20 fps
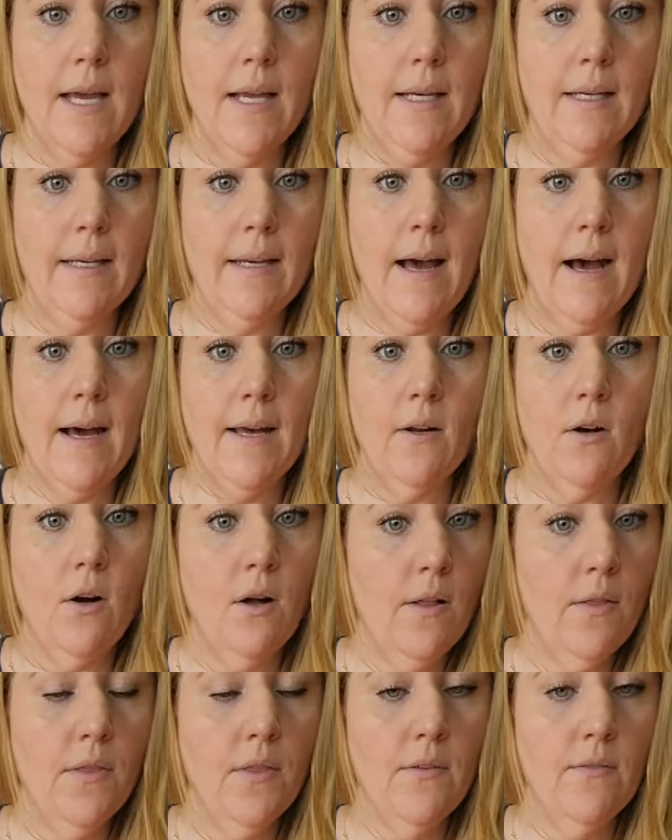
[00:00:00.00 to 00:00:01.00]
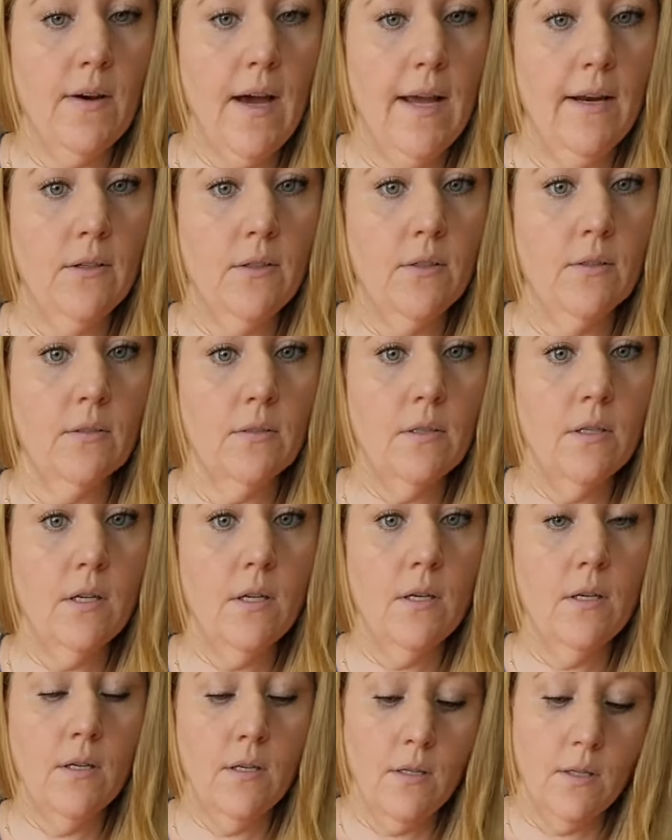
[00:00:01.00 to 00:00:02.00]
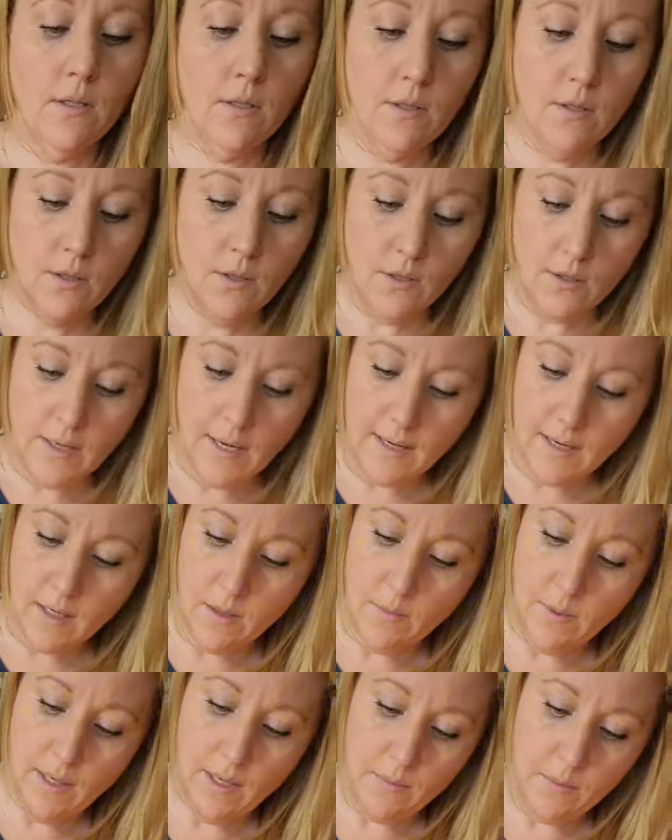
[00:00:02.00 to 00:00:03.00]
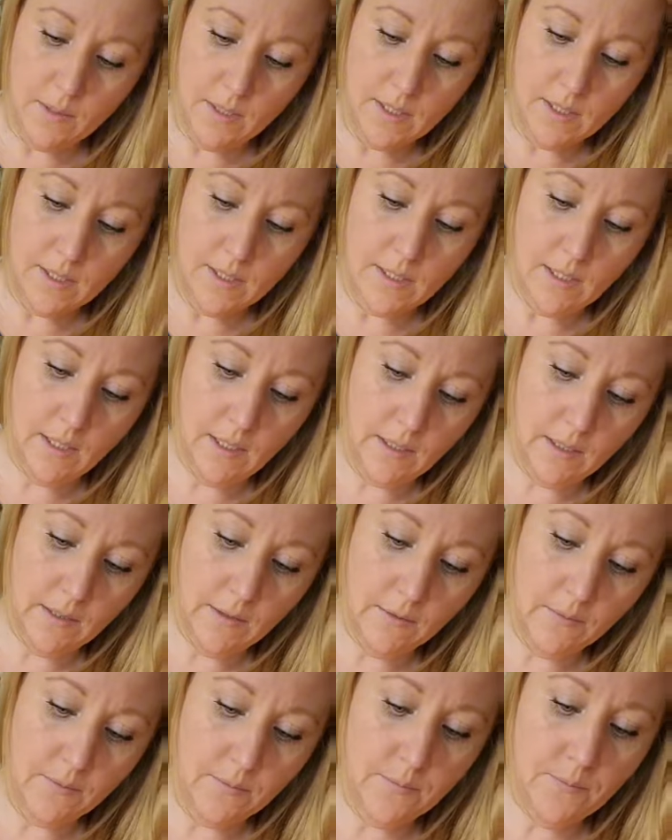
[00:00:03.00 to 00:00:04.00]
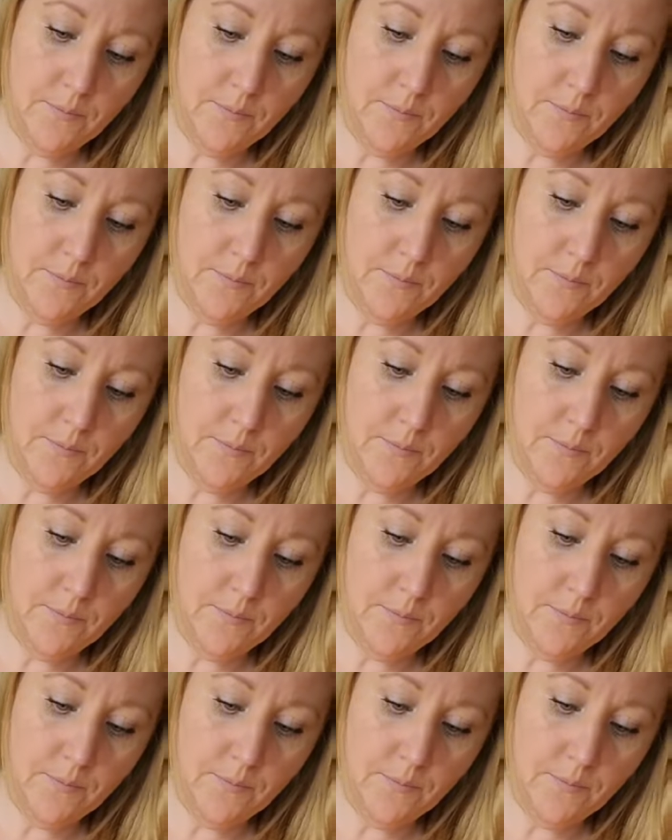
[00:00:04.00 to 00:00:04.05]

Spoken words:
and not on the vinyl. You're not going to be able to see it.